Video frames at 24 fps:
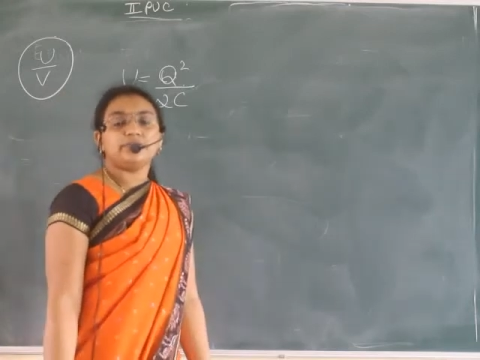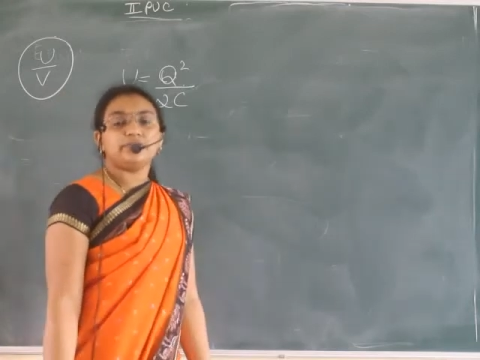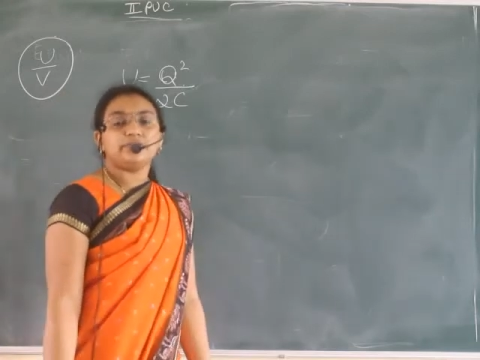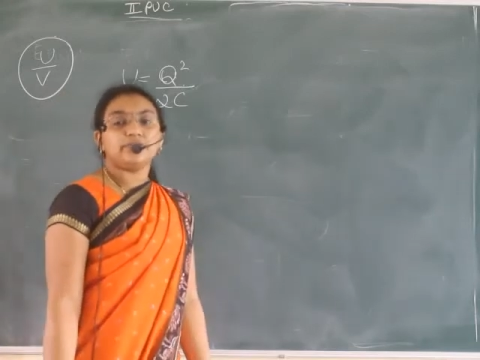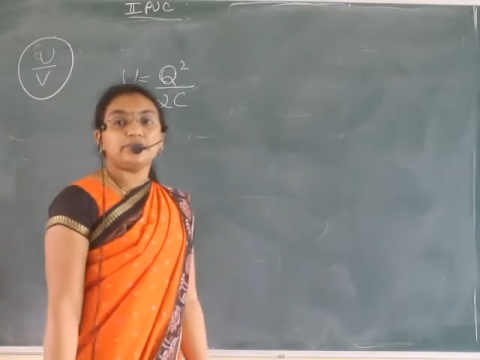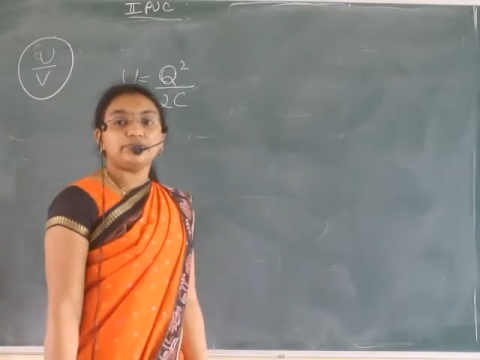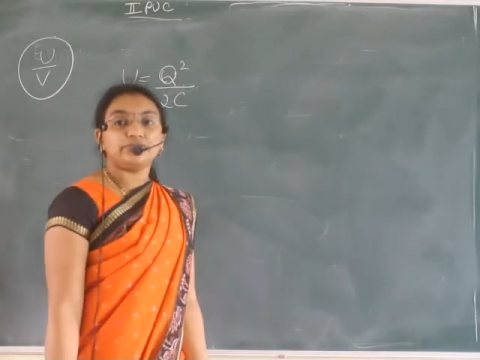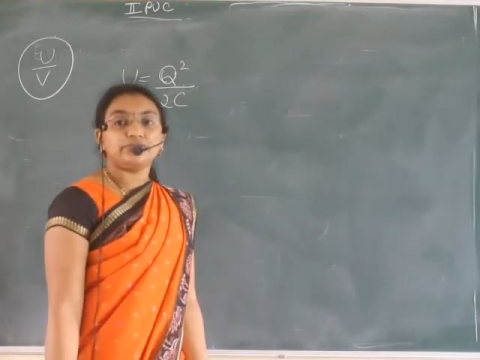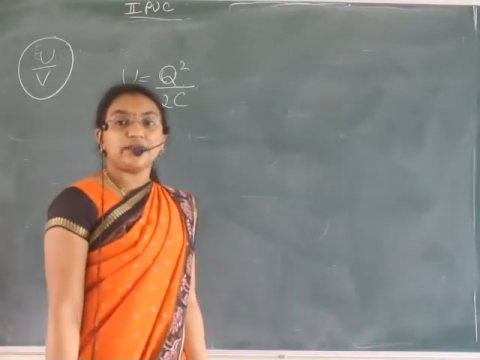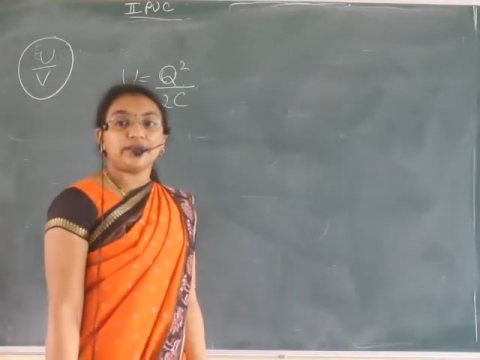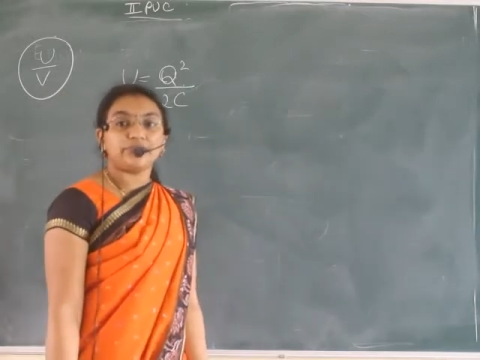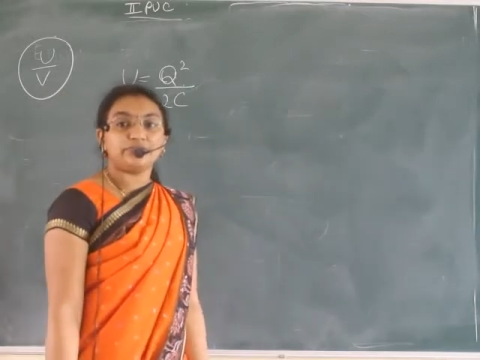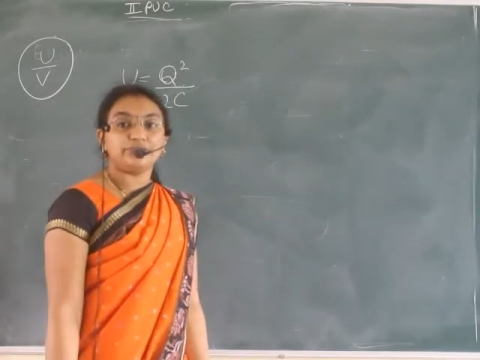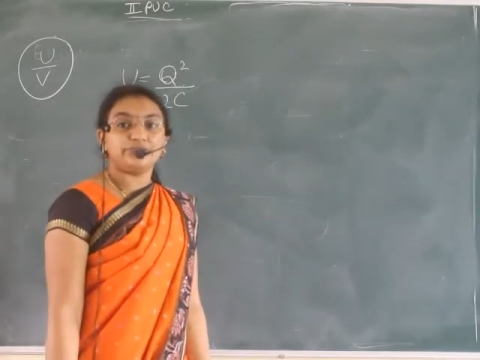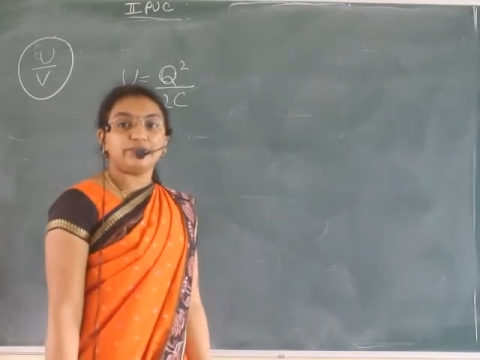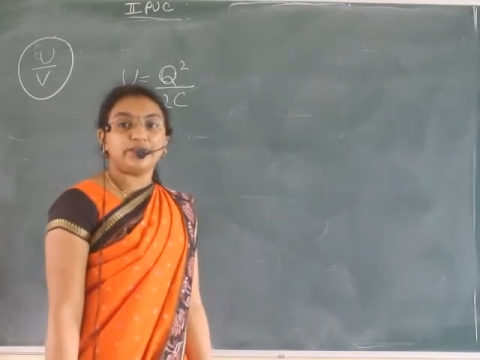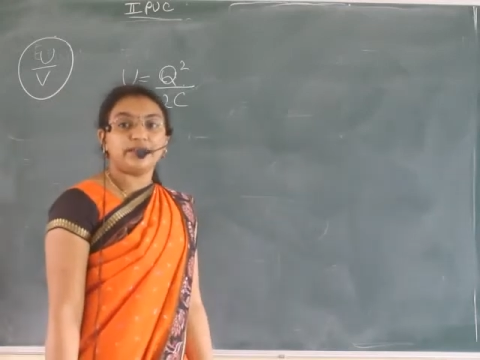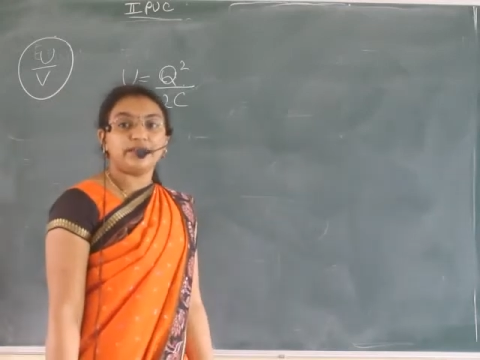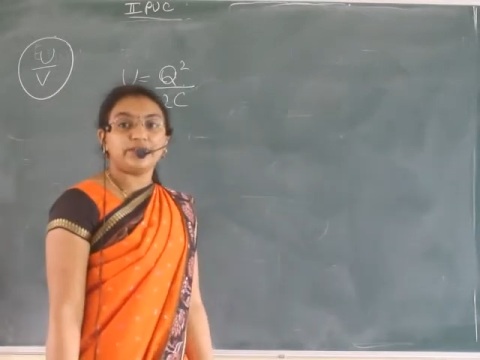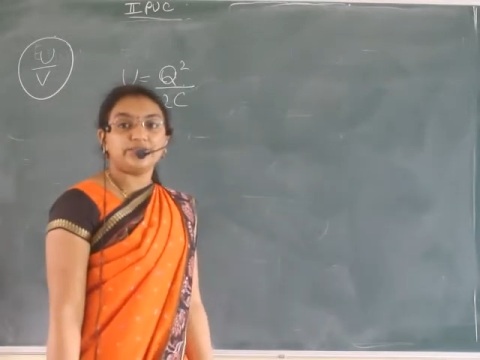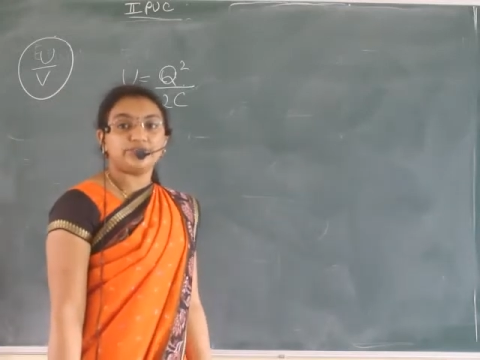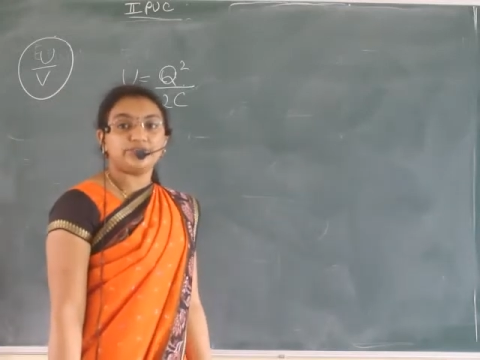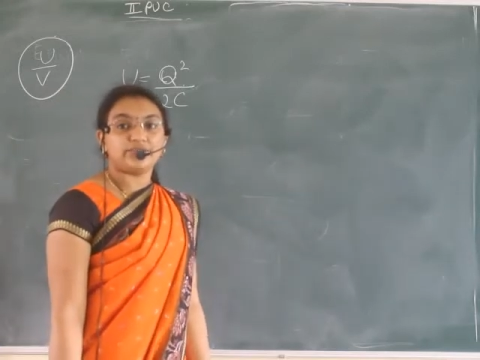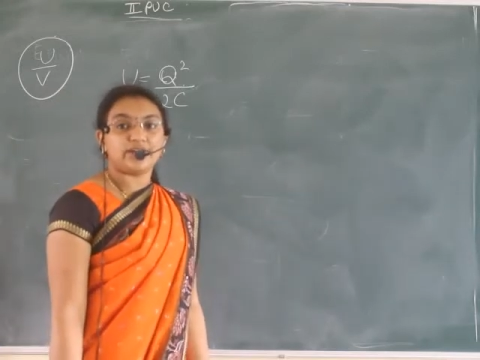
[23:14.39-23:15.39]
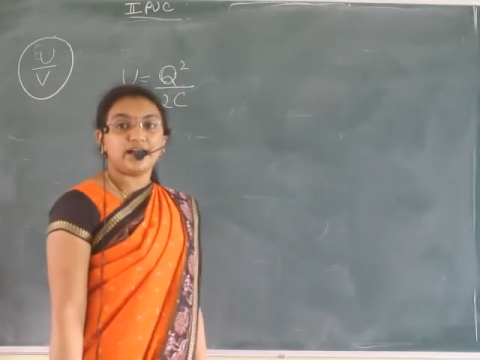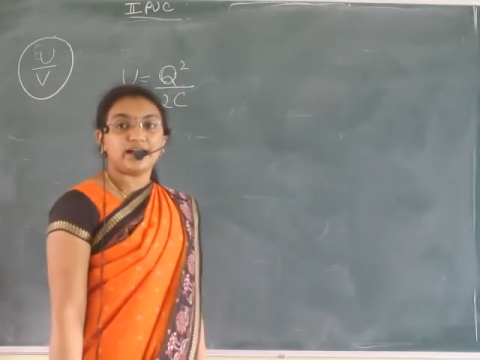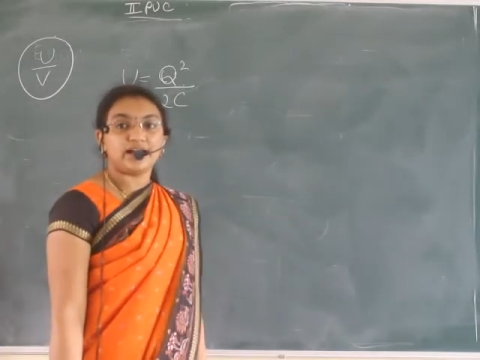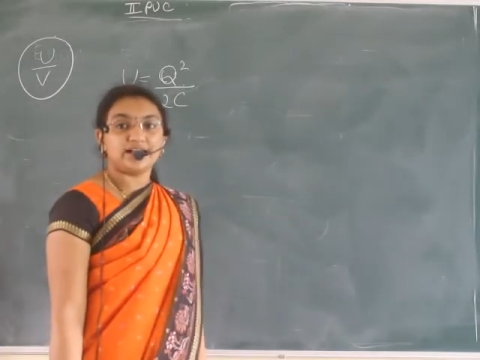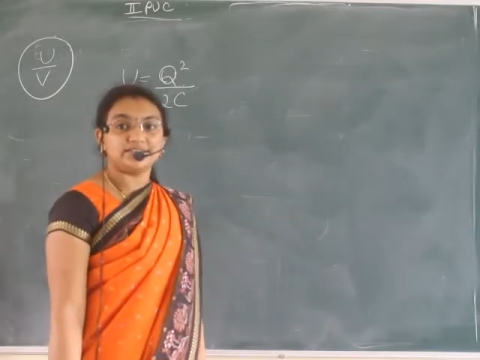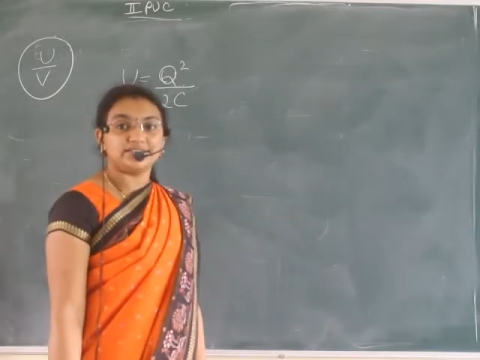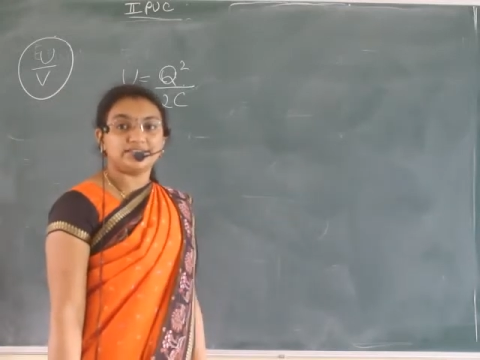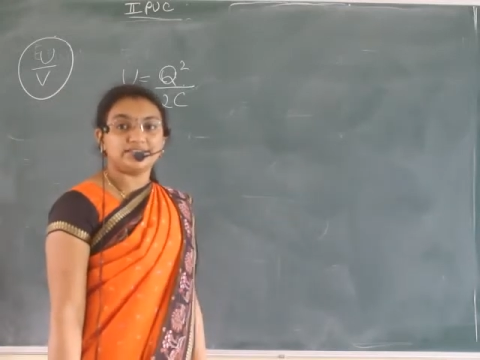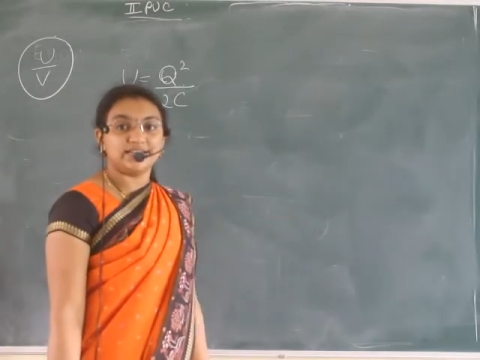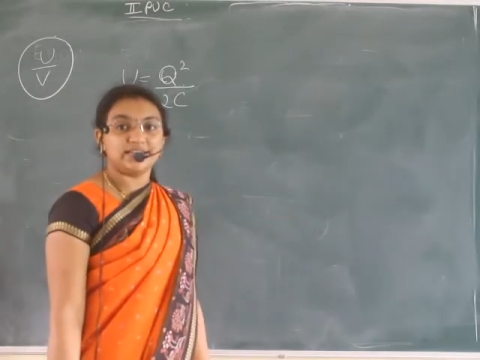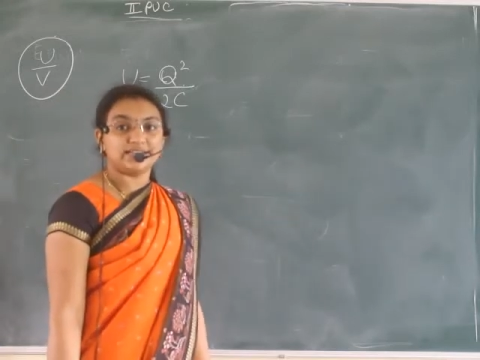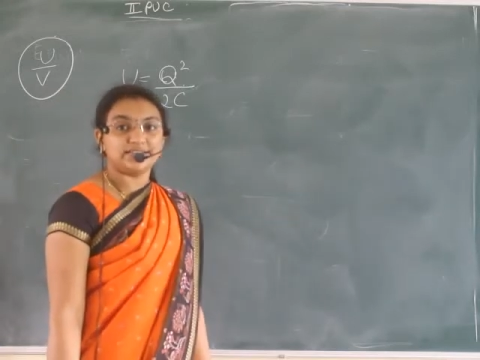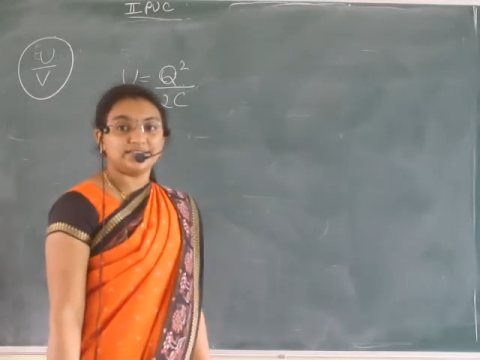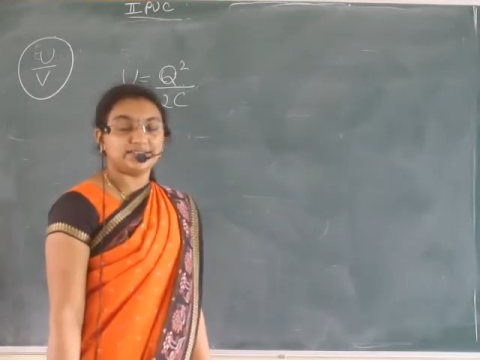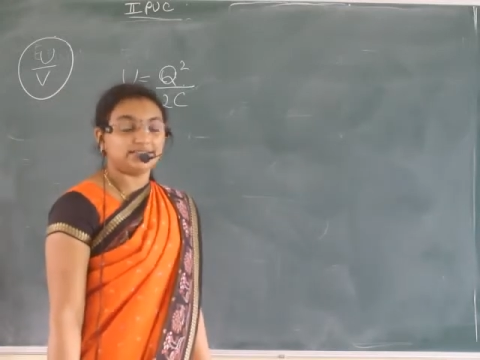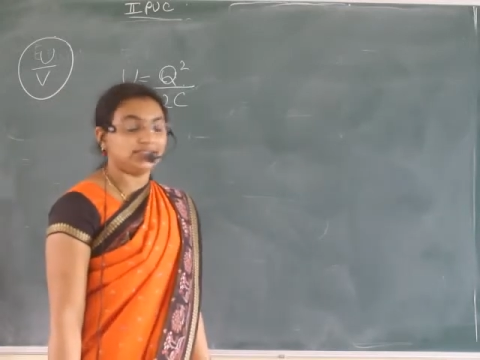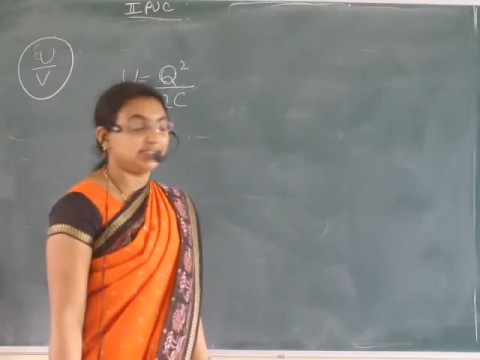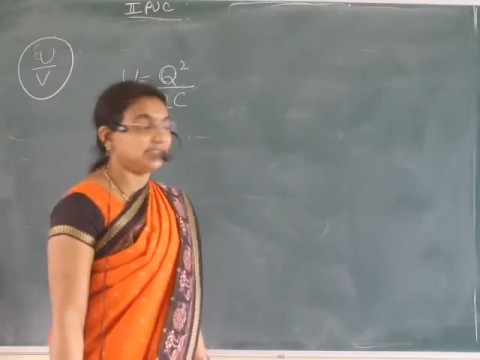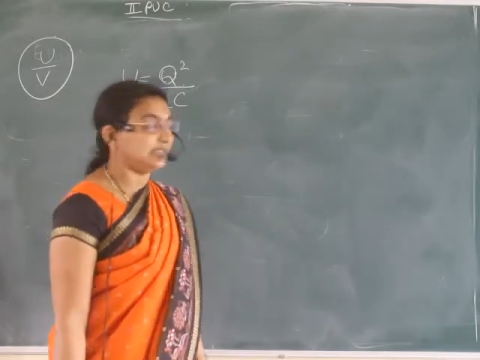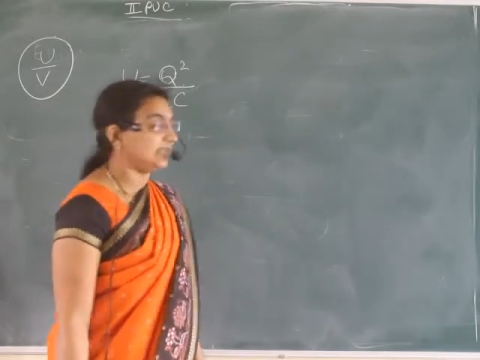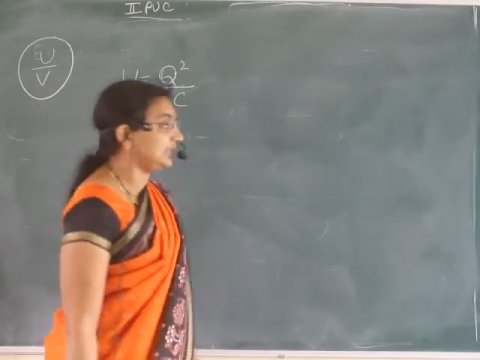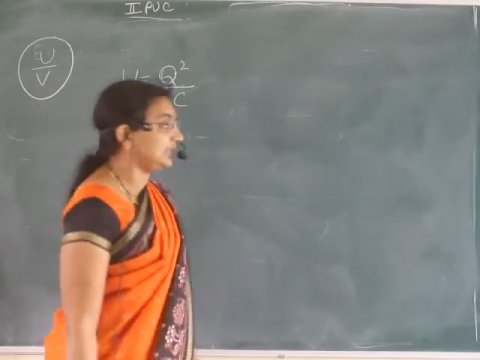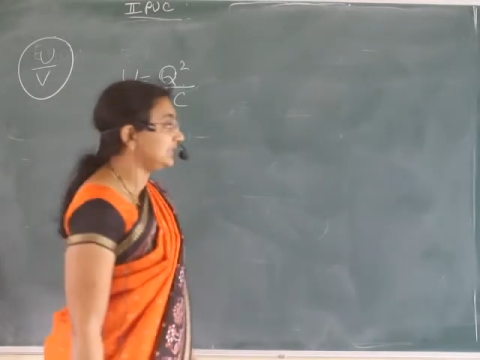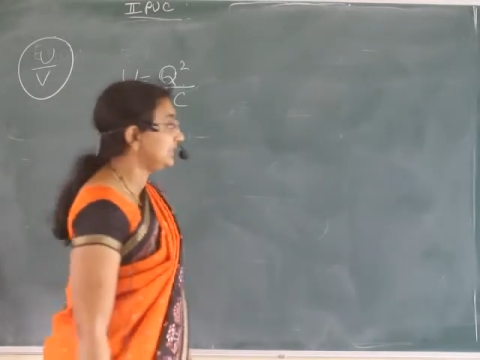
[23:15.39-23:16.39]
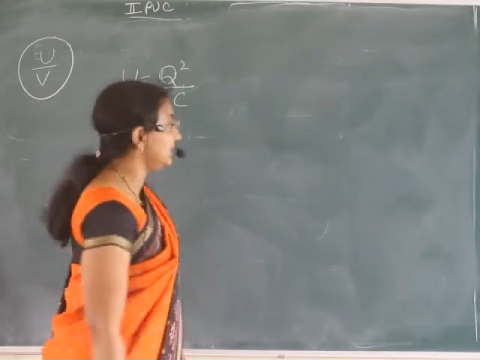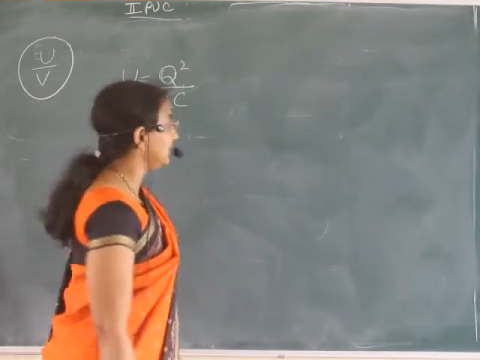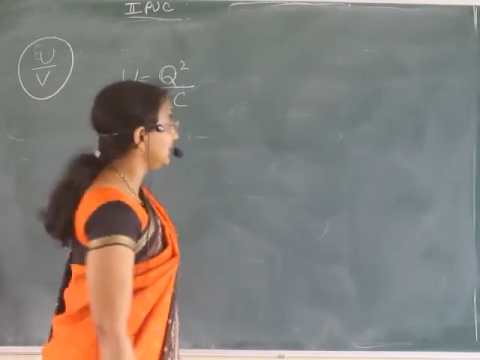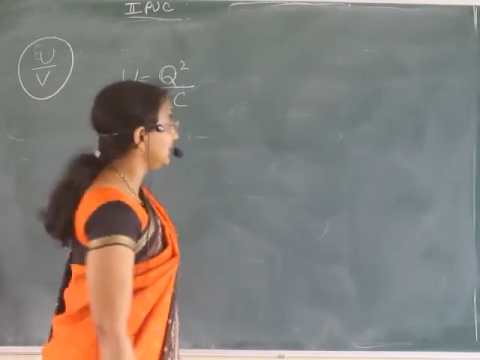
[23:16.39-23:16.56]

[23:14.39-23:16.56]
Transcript: surface charge density. That